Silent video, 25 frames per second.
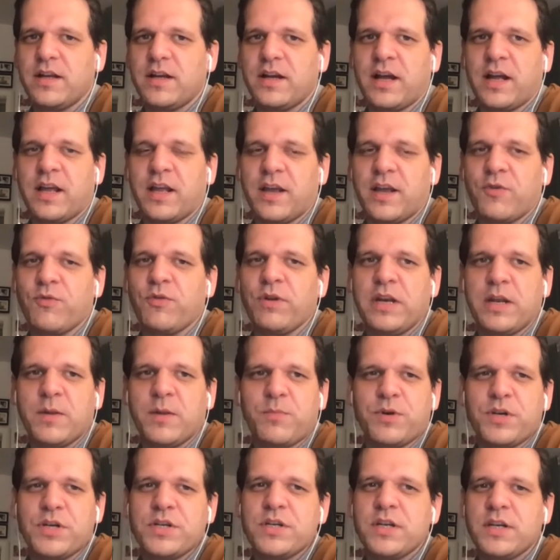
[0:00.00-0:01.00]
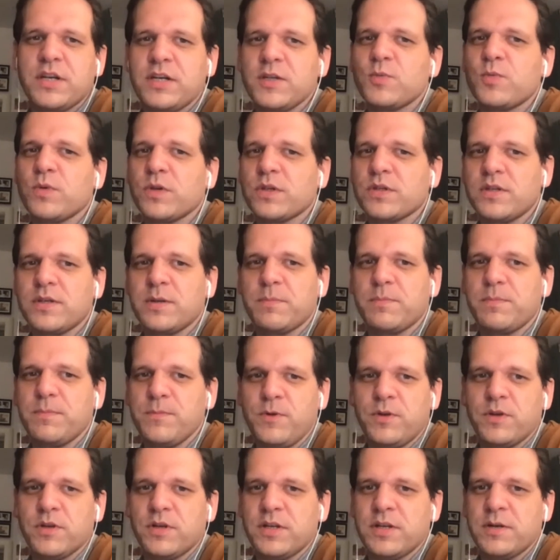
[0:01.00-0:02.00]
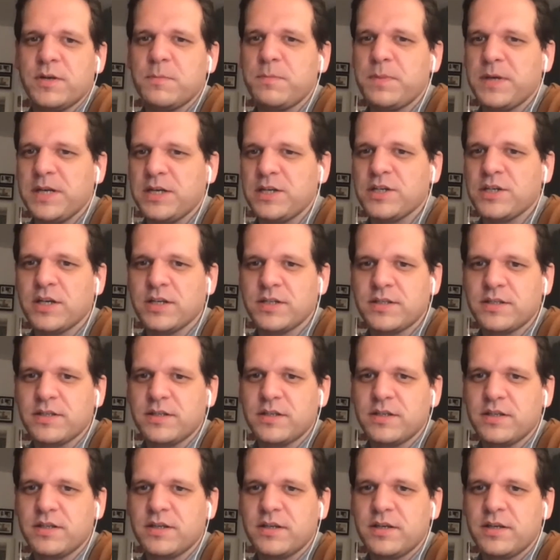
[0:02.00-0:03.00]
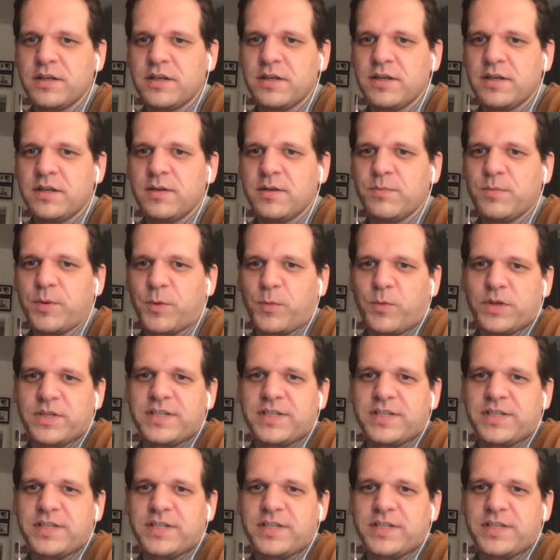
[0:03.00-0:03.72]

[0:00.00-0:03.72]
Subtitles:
I really appreciate this wasn't you didn't pitch us, but we're